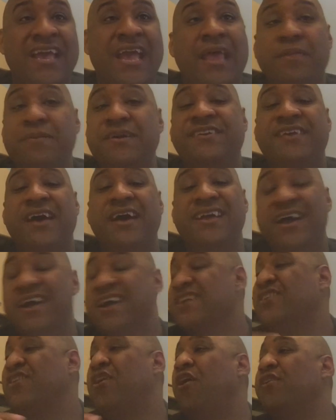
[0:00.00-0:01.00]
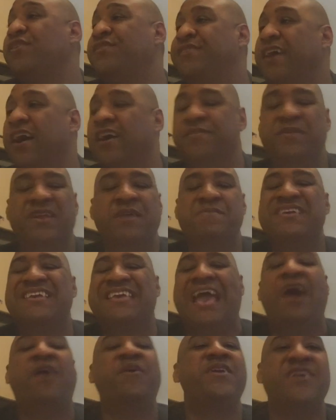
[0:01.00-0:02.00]
And let me tell you, car salesmen have been
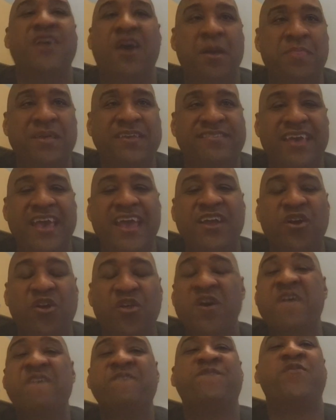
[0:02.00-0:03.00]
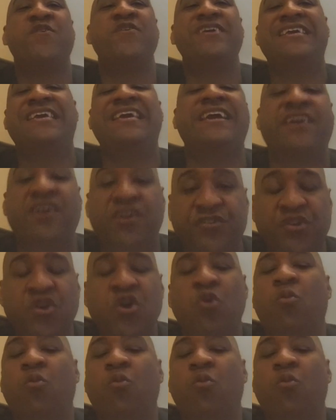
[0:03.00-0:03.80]
counting on this angle for years.